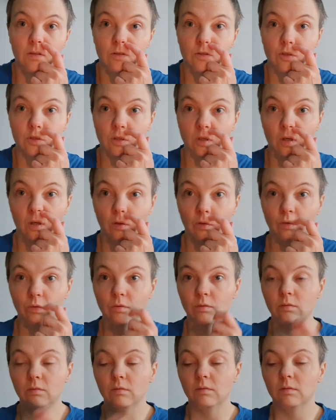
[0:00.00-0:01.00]

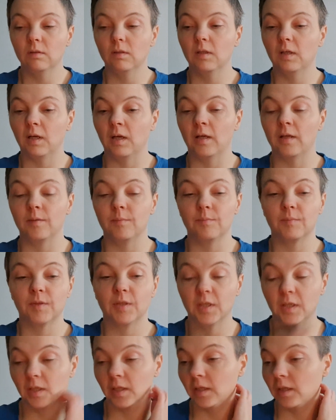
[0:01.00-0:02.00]
So I'm
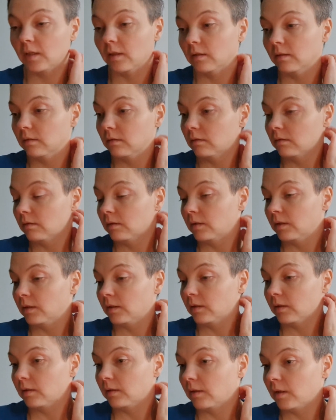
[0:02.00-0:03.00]

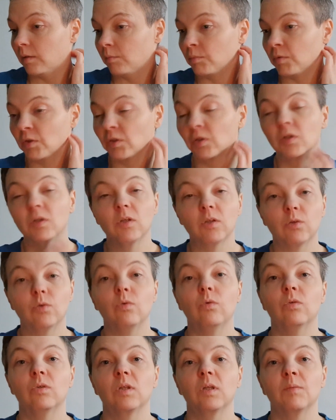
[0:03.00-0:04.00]
not gonna
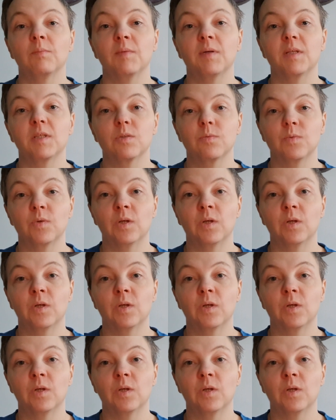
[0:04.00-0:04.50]
talk that much.